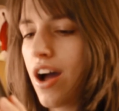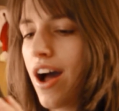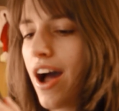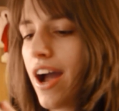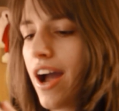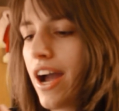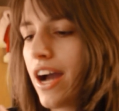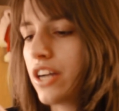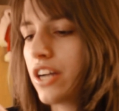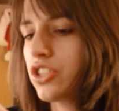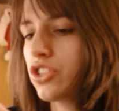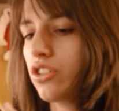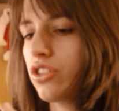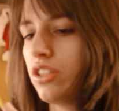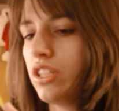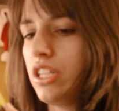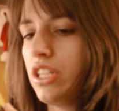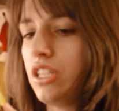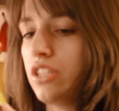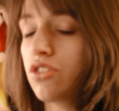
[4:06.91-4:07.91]
I
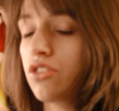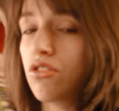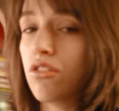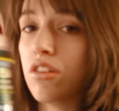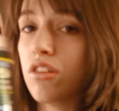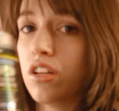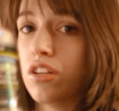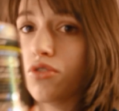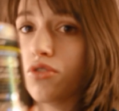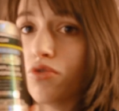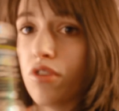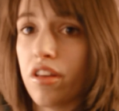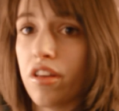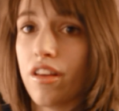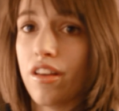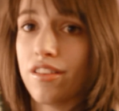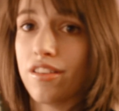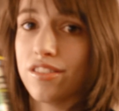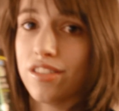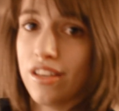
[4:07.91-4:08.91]
actually started
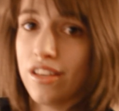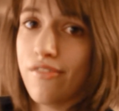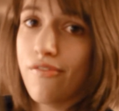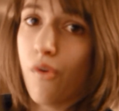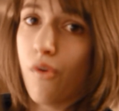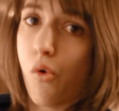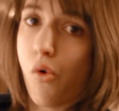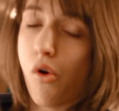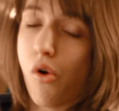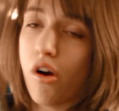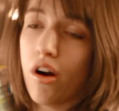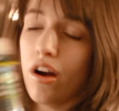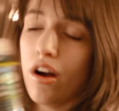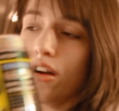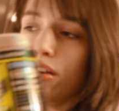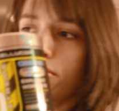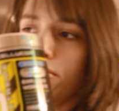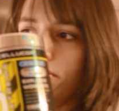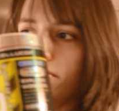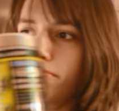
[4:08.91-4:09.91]
drinking C4